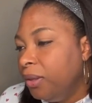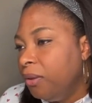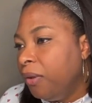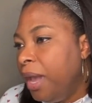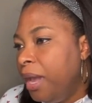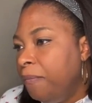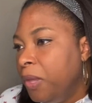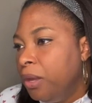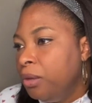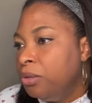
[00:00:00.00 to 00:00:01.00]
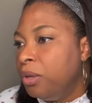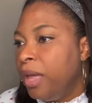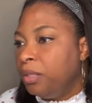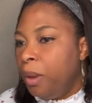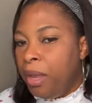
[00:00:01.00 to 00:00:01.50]
Okay, so
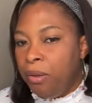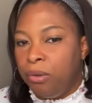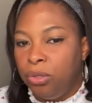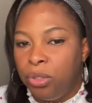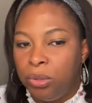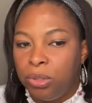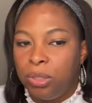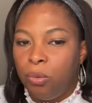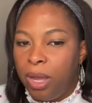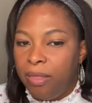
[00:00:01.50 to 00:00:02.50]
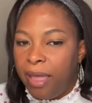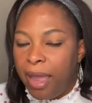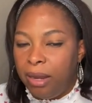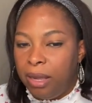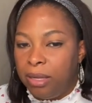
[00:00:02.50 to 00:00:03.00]
that's why you choose the one
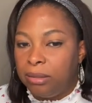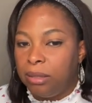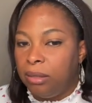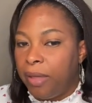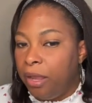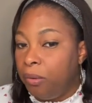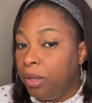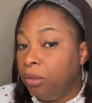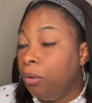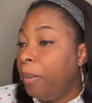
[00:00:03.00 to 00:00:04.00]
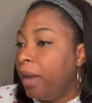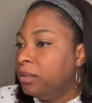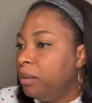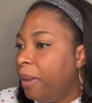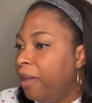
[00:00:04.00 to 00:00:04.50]
that you can throw back
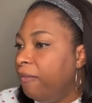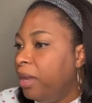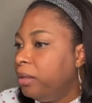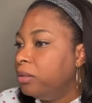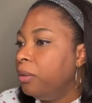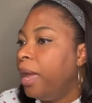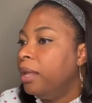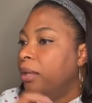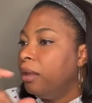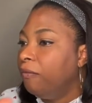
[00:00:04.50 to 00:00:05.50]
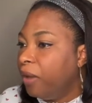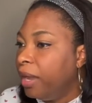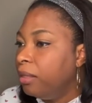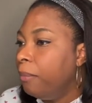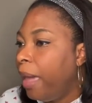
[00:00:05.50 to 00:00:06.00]
to the bank feed so that it can
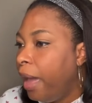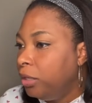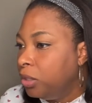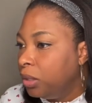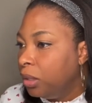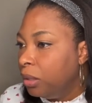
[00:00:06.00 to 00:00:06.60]
find the match.